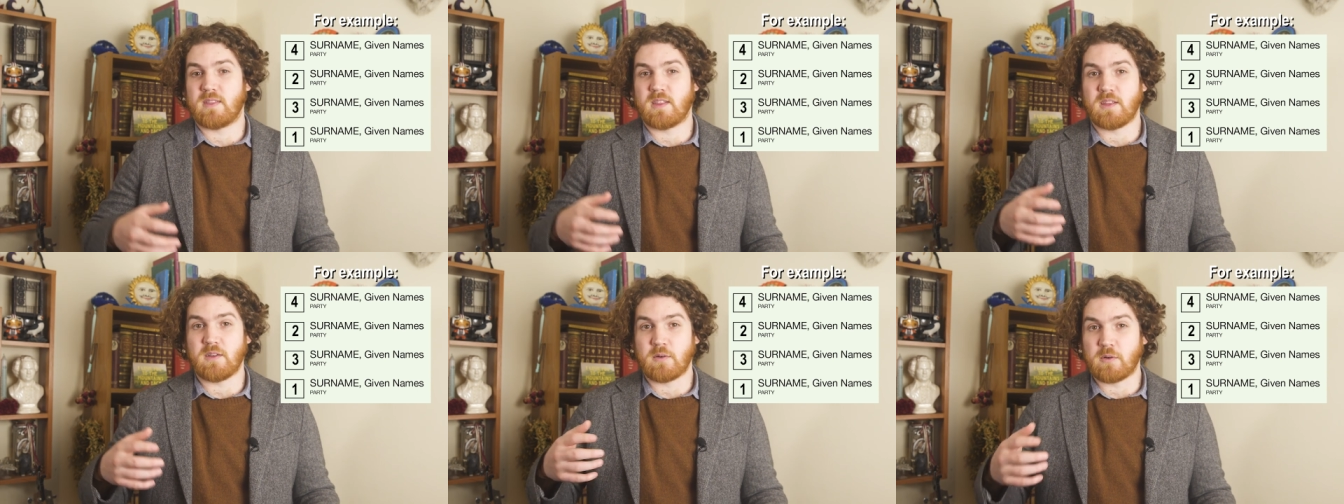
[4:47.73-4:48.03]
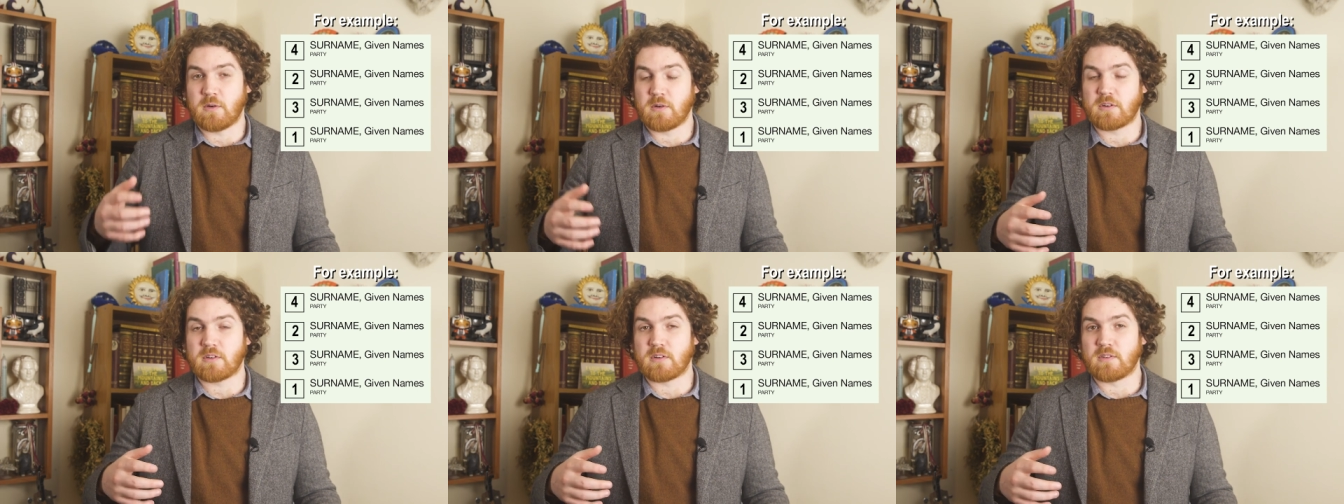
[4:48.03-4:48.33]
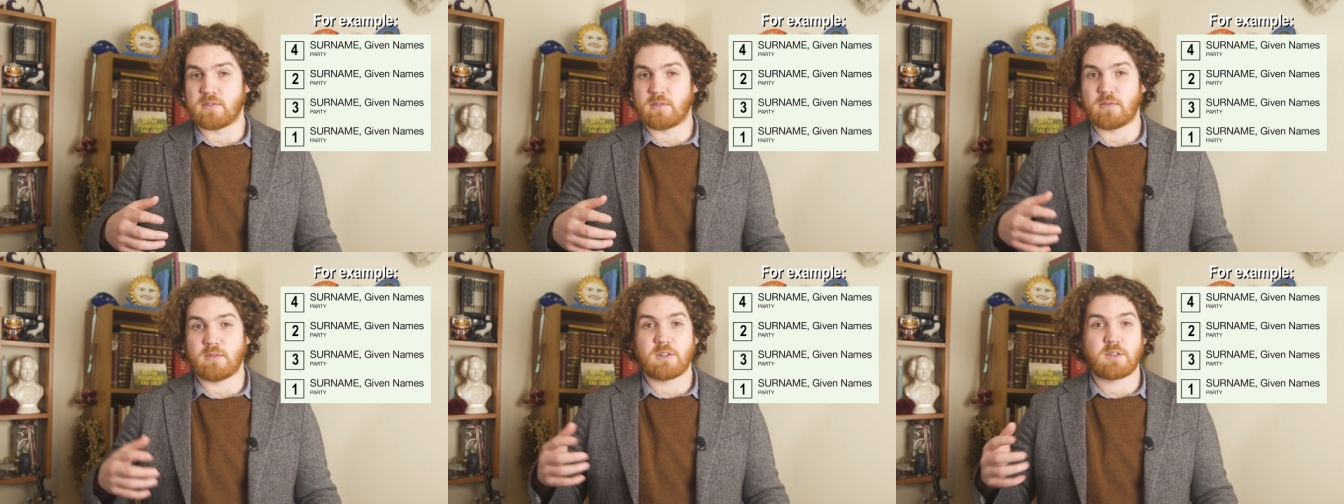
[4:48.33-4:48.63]
the order
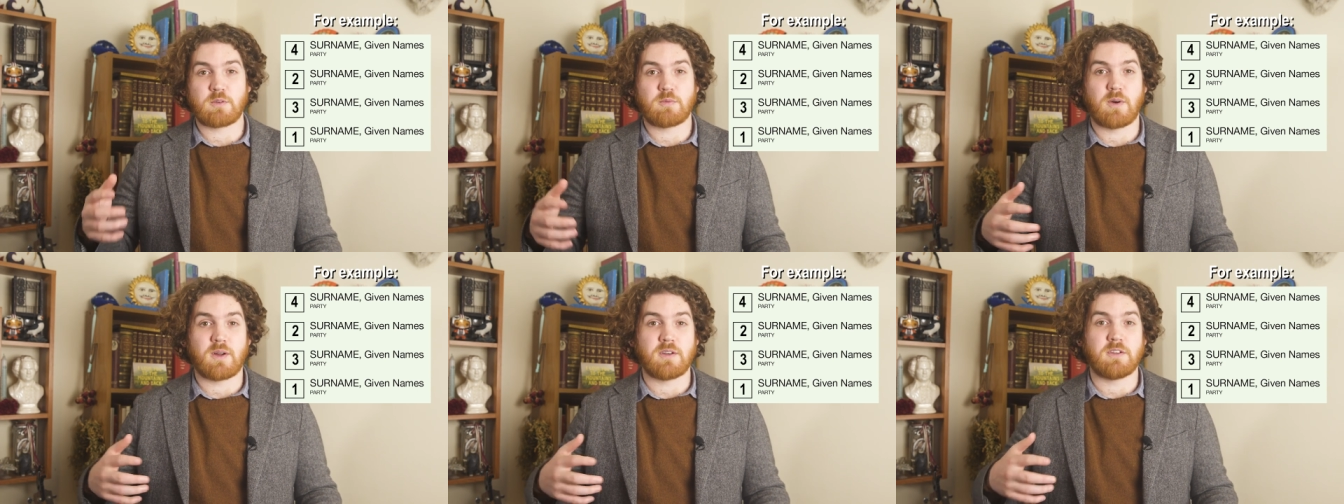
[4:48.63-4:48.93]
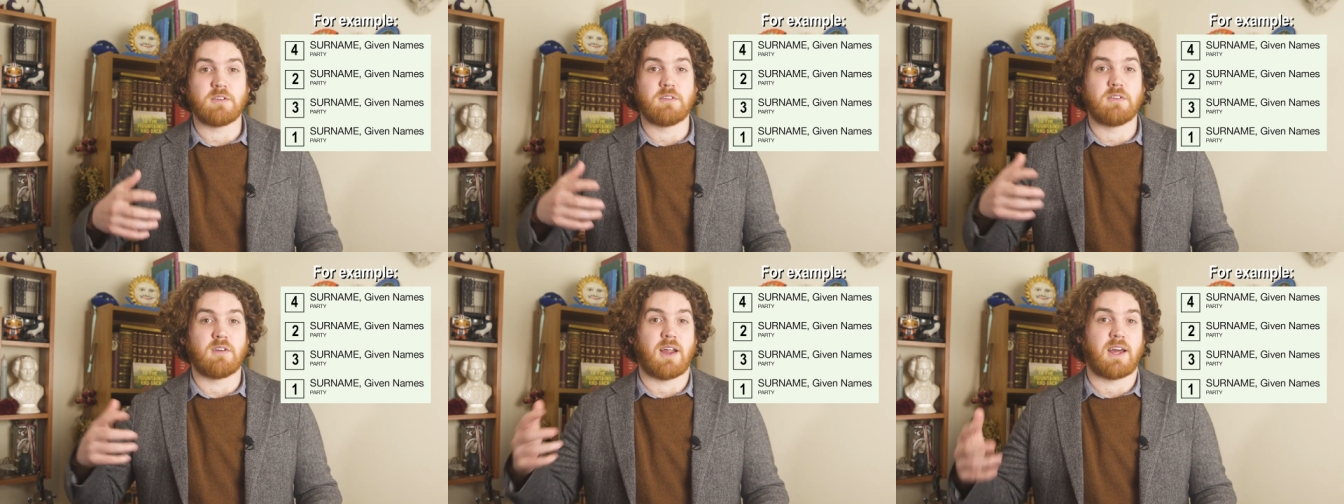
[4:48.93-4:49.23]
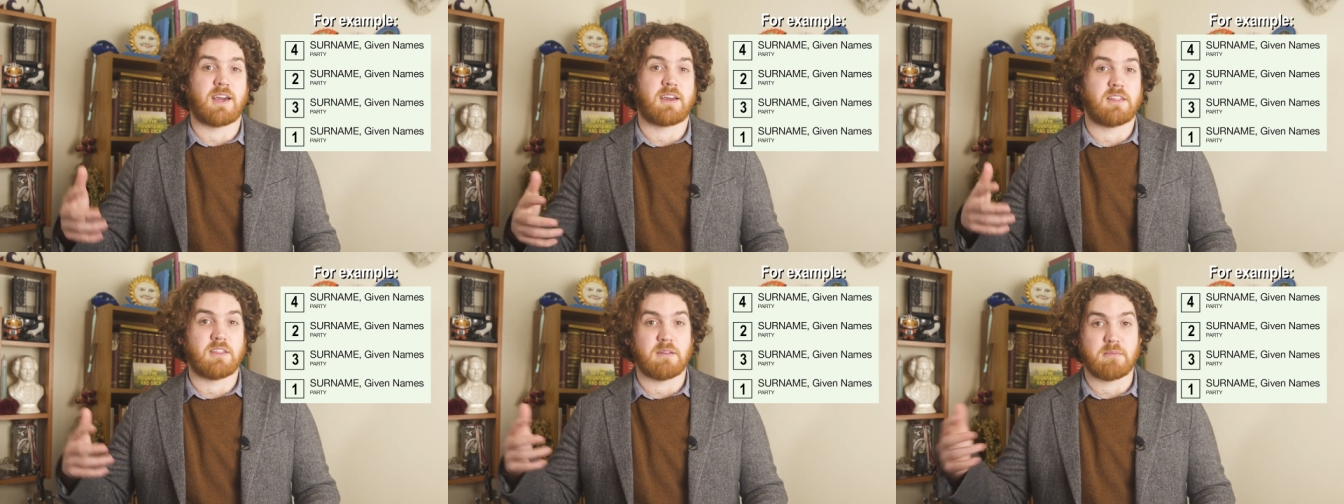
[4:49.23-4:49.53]
of which one you
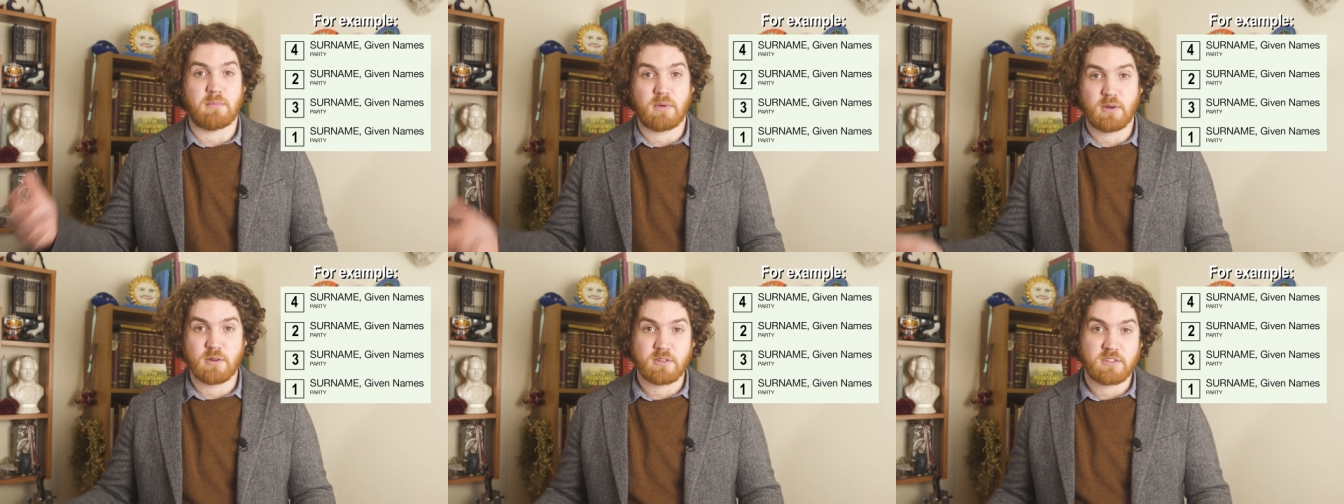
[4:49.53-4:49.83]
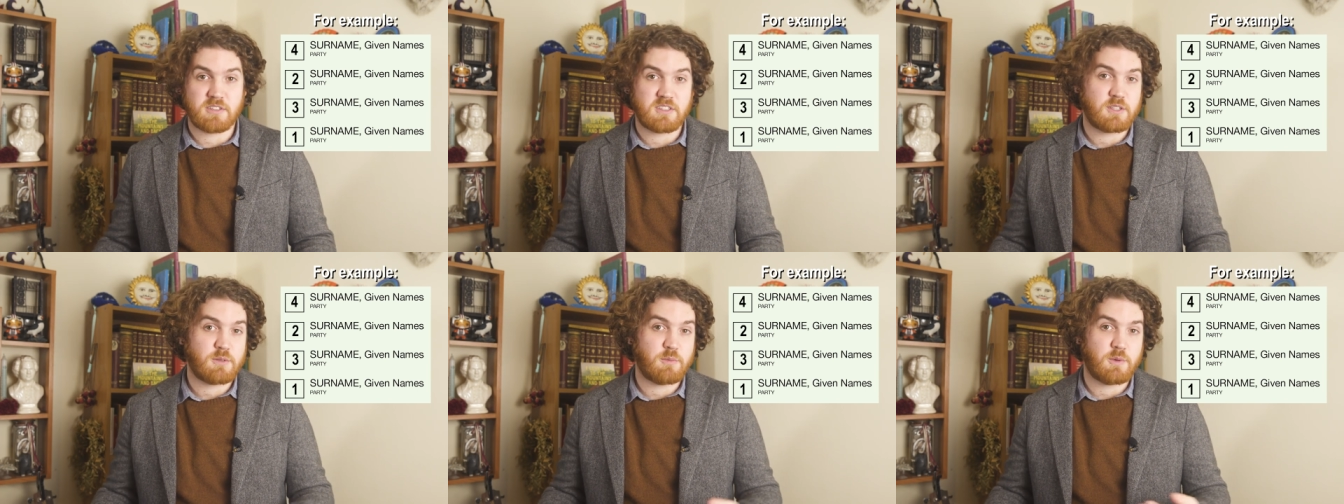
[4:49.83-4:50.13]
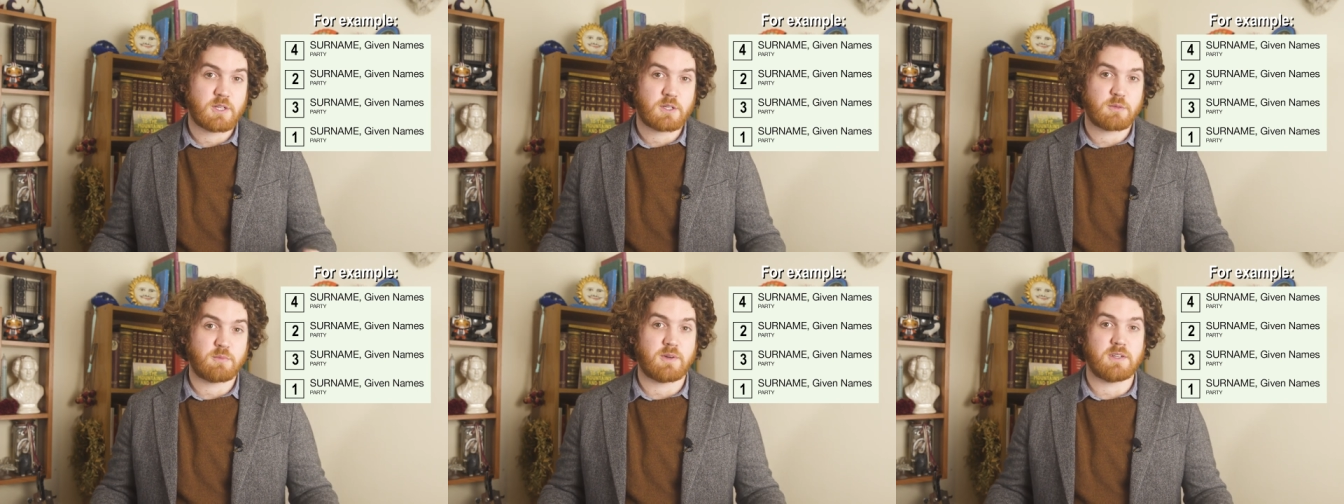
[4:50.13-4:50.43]
like the most to
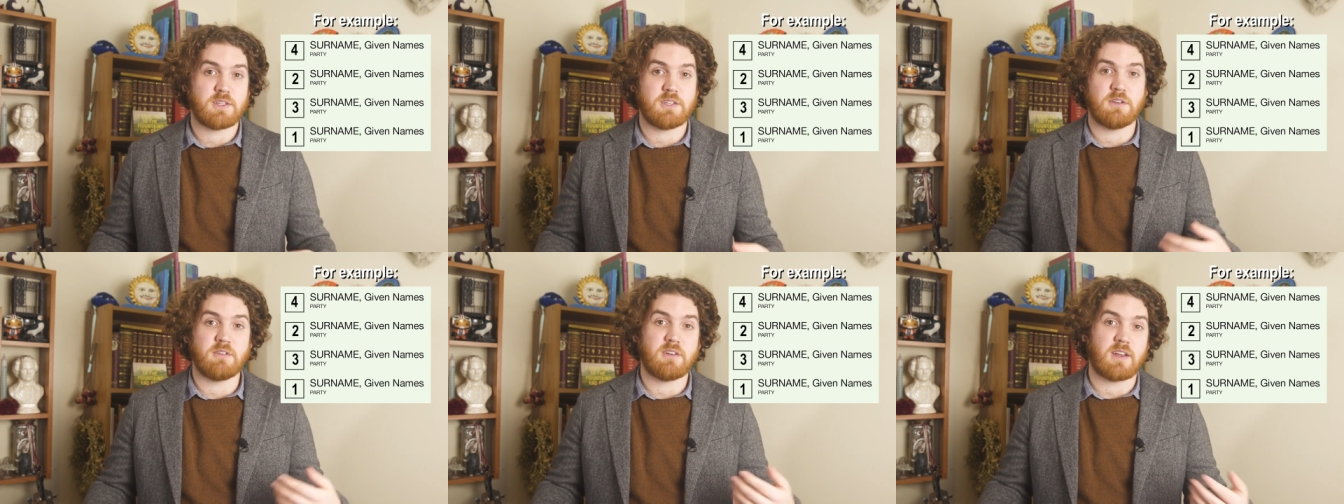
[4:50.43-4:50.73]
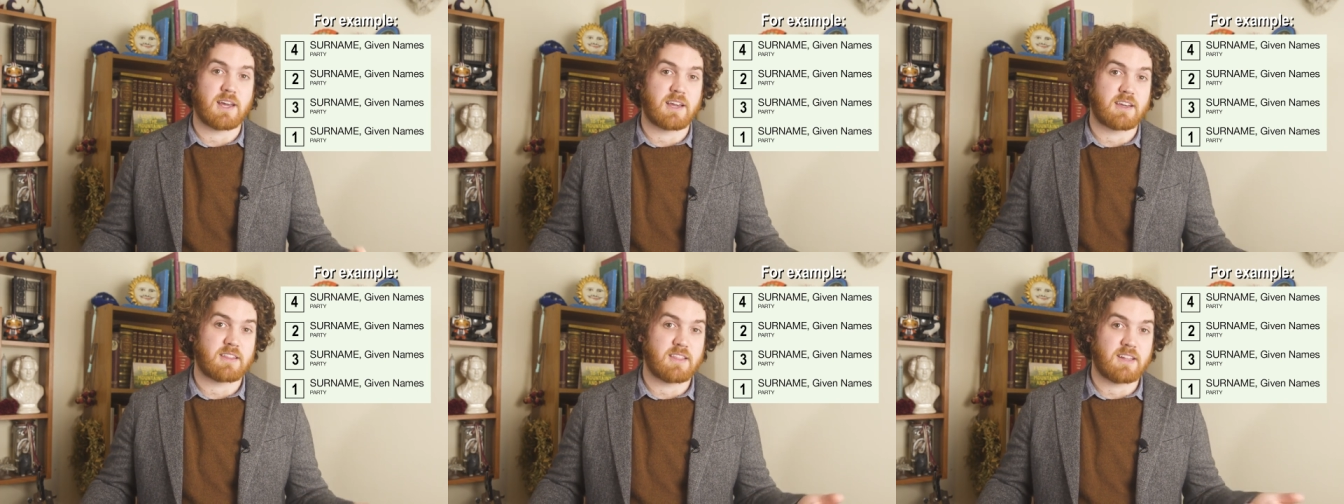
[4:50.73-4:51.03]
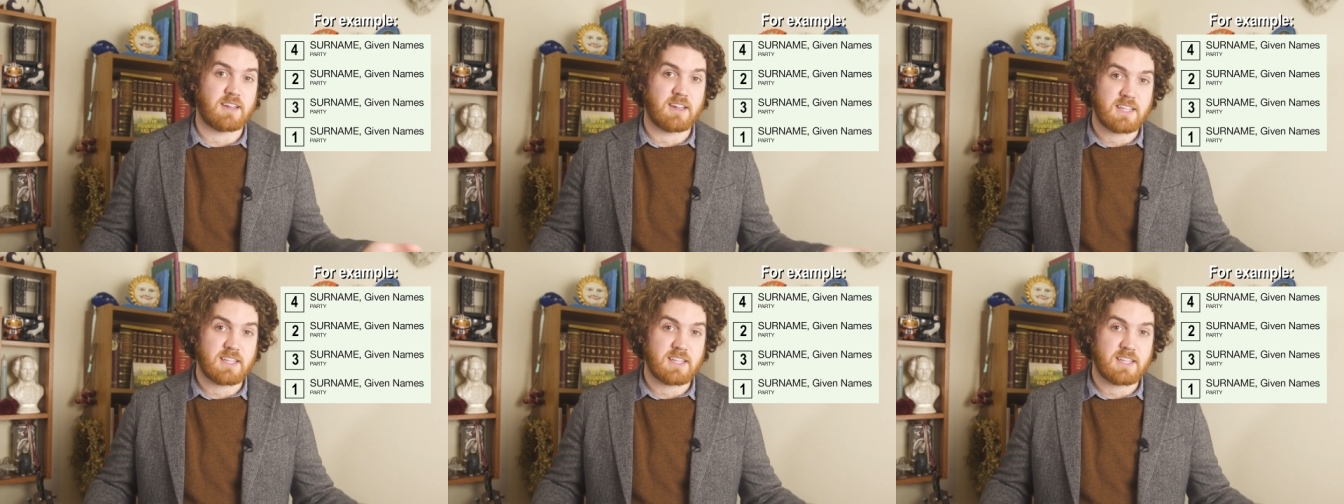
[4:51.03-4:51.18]
which one you like the